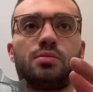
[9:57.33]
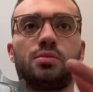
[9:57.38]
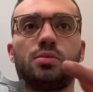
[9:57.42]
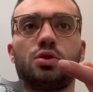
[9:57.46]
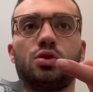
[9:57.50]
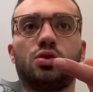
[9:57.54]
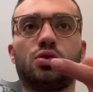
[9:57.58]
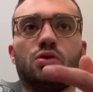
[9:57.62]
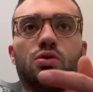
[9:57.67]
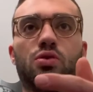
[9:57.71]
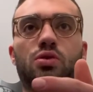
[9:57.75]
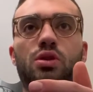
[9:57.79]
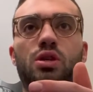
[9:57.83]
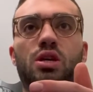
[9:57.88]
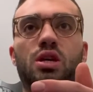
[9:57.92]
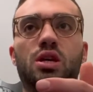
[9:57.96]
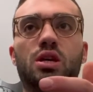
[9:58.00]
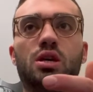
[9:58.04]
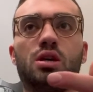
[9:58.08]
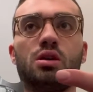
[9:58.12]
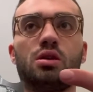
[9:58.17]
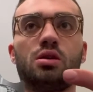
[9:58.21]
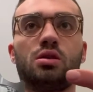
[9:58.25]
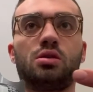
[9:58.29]

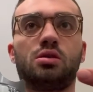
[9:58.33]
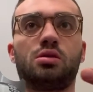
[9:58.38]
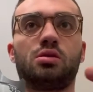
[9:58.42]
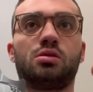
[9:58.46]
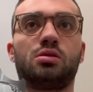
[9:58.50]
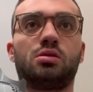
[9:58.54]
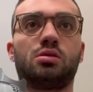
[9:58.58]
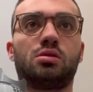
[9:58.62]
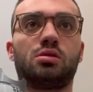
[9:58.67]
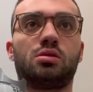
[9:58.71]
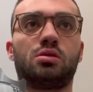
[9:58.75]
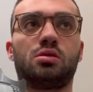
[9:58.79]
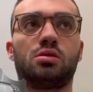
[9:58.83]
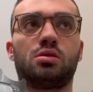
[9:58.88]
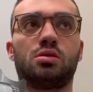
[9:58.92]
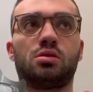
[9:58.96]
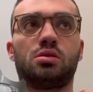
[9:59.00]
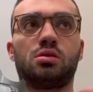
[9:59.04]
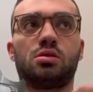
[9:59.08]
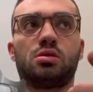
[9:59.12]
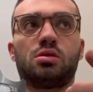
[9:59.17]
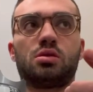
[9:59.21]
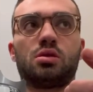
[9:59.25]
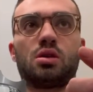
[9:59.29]
Goldie
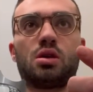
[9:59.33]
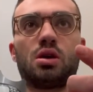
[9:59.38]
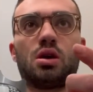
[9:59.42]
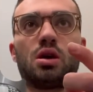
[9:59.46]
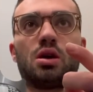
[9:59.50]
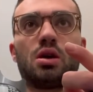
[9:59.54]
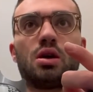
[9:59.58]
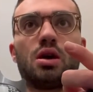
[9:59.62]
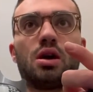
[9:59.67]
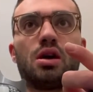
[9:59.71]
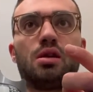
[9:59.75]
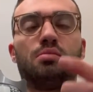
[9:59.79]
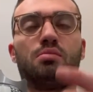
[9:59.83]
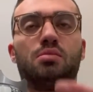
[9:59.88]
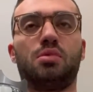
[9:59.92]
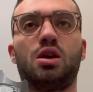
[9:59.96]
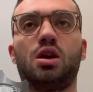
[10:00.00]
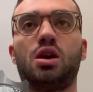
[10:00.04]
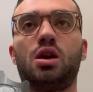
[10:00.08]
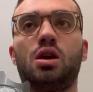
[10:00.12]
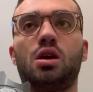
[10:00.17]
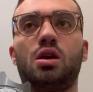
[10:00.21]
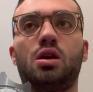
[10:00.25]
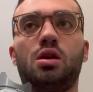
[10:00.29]
and
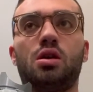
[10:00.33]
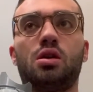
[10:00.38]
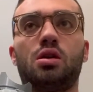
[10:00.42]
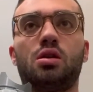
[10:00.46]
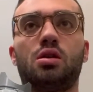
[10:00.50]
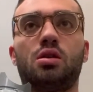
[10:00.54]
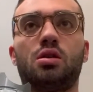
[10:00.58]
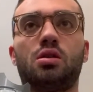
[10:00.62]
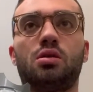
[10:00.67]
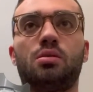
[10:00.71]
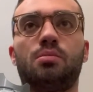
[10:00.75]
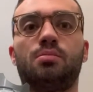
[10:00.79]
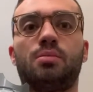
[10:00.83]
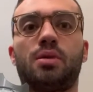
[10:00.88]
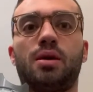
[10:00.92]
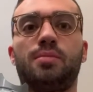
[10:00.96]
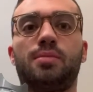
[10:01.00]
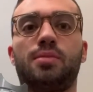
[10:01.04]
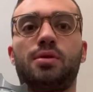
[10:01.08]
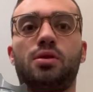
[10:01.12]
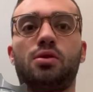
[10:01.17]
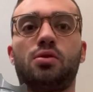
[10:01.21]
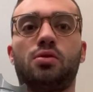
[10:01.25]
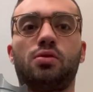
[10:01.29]
me might
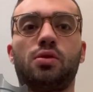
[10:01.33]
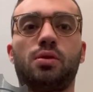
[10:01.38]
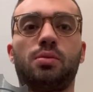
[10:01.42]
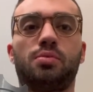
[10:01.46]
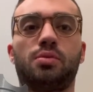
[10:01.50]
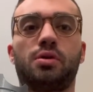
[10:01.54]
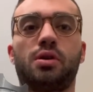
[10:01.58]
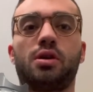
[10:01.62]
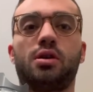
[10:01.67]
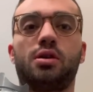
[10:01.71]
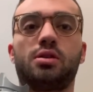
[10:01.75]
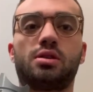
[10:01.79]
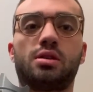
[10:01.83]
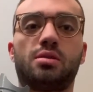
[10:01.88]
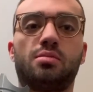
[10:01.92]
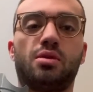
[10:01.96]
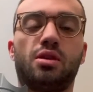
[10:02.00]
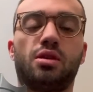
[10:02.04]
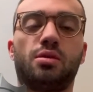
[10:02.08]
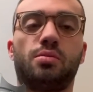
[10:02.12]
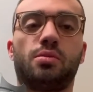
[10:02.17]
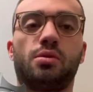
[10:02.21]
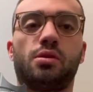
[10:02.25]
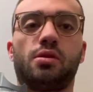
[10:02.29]
be the only players that made
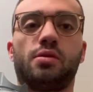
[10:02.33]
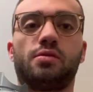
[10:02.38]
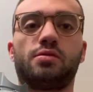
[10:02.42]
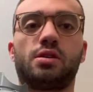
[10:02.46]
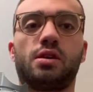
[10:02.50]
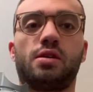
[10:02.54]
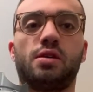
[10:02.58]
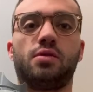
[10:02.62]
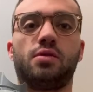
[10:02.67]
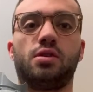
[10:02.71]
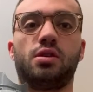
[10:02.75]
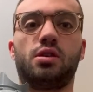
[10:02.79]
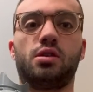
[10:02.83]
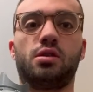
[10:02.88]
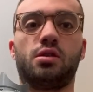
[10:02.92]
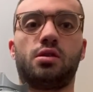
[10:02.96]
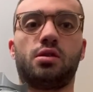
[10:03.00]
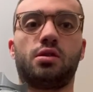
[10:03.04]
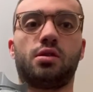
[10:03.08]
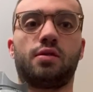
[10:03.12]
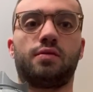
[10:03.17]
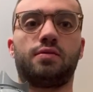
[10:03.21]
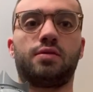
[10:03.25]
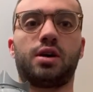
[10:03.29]
the playoffs
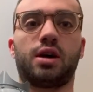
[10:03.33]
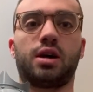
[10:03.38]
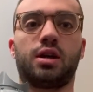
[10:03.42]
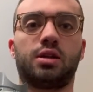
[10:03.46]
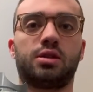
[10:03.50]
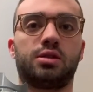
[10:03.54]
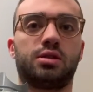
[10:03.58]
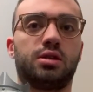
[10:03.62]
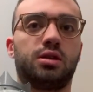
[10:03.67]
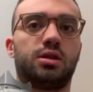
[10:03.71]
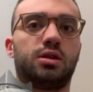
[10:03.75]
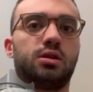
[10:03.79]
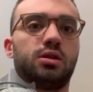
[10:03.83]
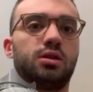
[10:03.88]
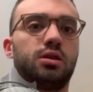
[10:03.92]
year of Dynasty.